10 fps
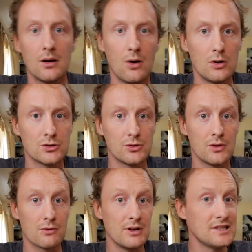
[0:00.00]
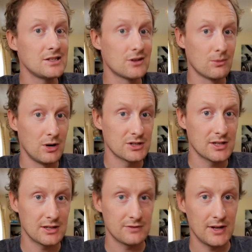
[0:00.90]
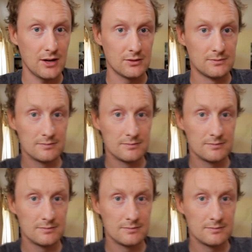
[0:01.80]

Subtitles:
On to the reason you're watching this video.